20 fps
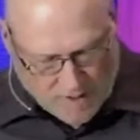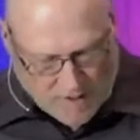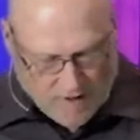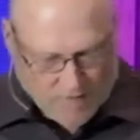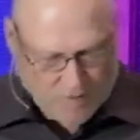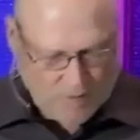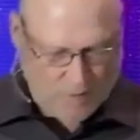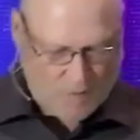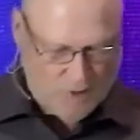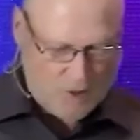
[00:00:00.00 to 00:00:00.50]

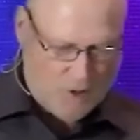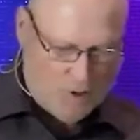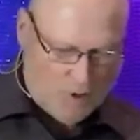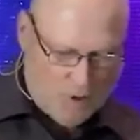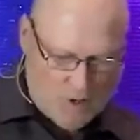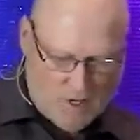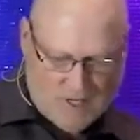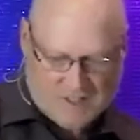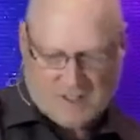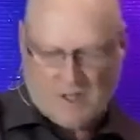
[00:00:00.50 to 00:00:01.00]
from the
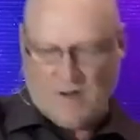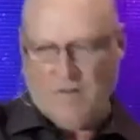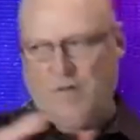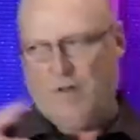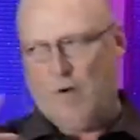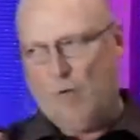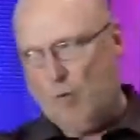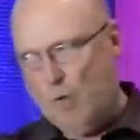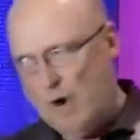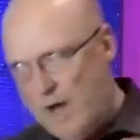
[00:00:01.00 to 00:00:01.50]
noise of
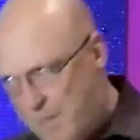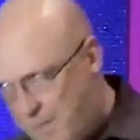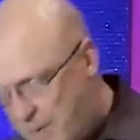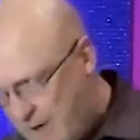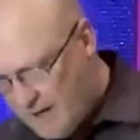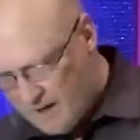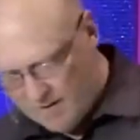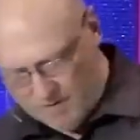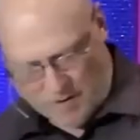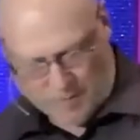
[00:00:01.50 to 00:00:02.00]
the
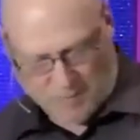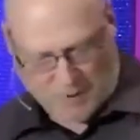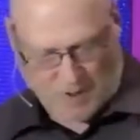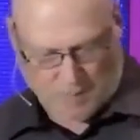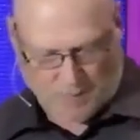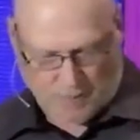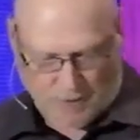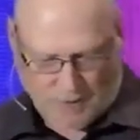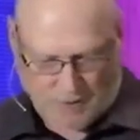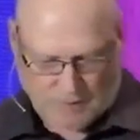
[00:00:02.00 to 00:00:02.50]
weeping of the
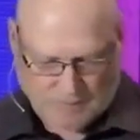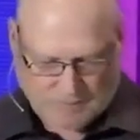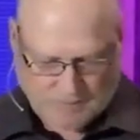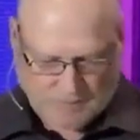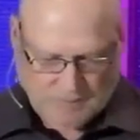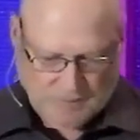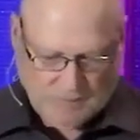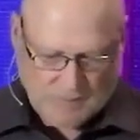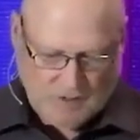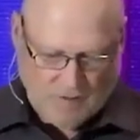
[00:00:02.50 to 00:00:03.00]
people.
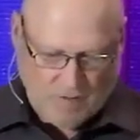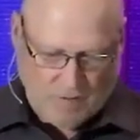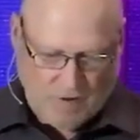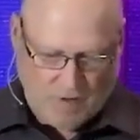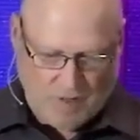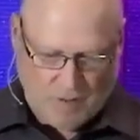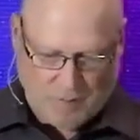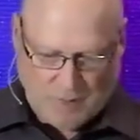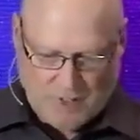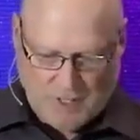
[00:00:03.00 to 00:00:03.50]
For
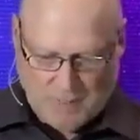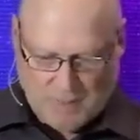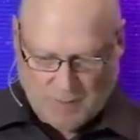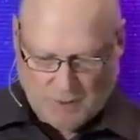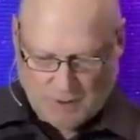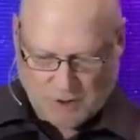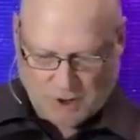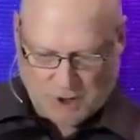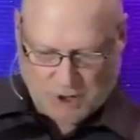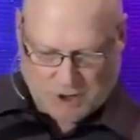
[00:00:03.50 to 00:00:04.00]
the
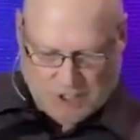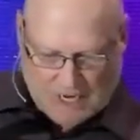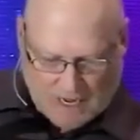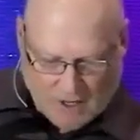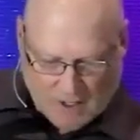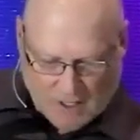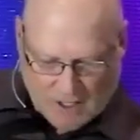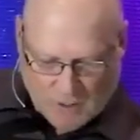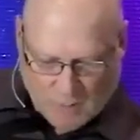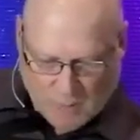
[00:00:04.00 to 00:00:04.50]
people
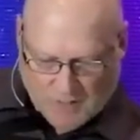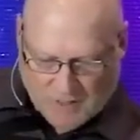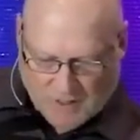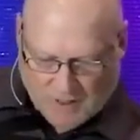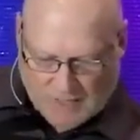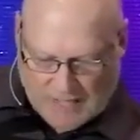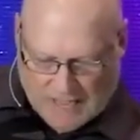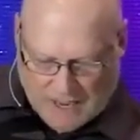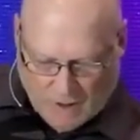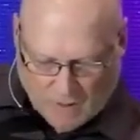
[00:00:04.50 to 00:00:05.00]
shouted with a
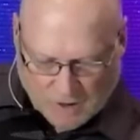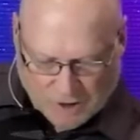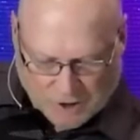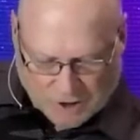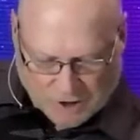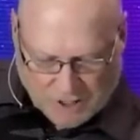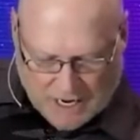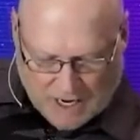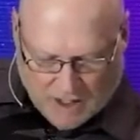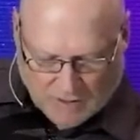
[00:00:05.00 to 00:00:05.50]
loud
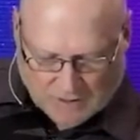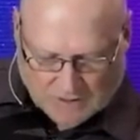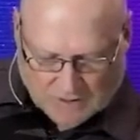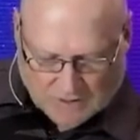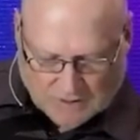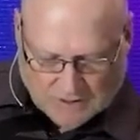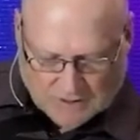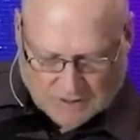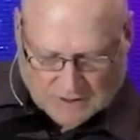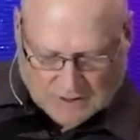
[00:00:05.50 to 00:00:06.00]
shout,
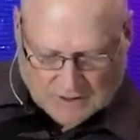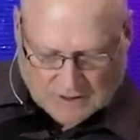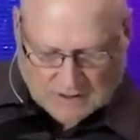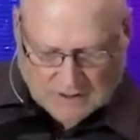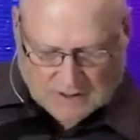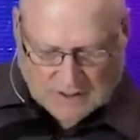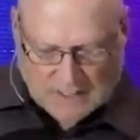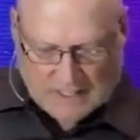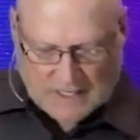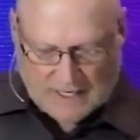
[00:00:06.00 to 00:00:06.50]

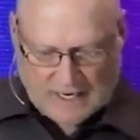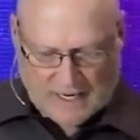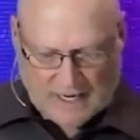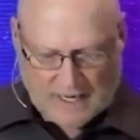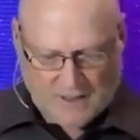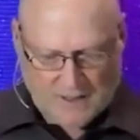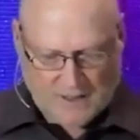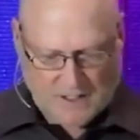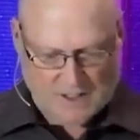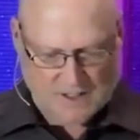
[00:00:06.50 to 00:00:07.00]

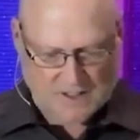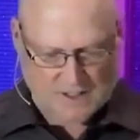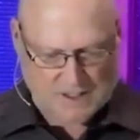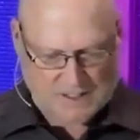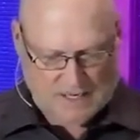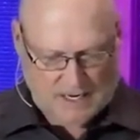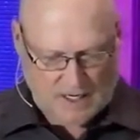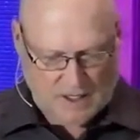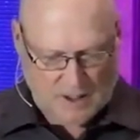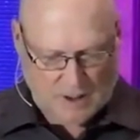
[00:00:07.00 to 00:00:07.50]
and the
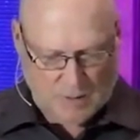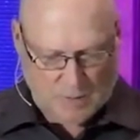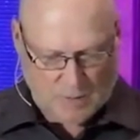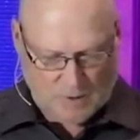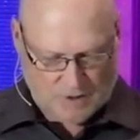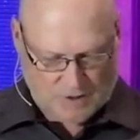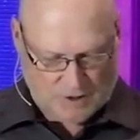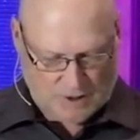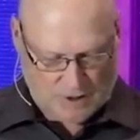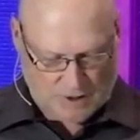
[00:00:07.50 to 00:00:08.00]
sound
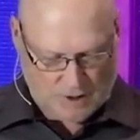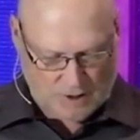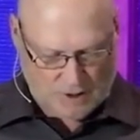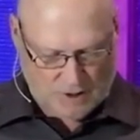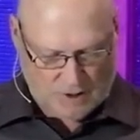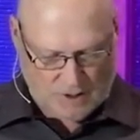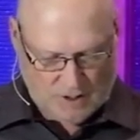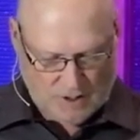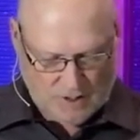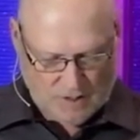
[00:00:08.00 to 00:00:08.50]
was
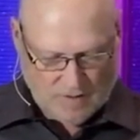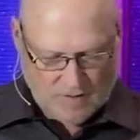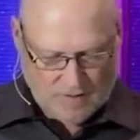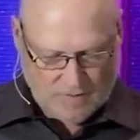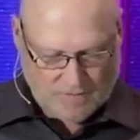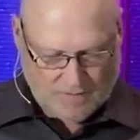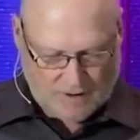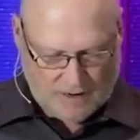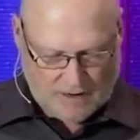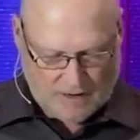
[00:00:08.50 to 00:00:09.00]
heard
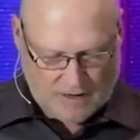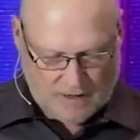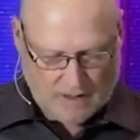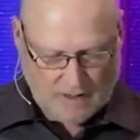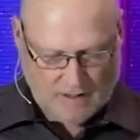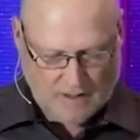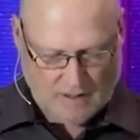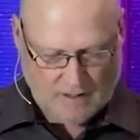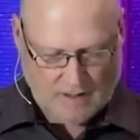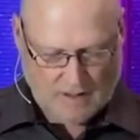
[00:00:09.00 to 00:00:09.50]
far
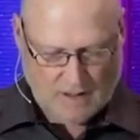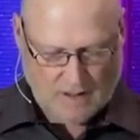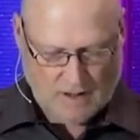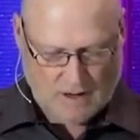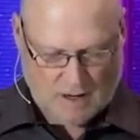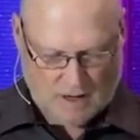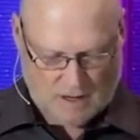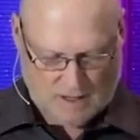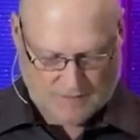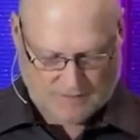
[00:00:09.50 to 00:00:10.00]

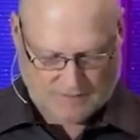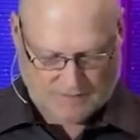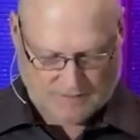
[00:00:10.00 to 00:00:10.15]
off.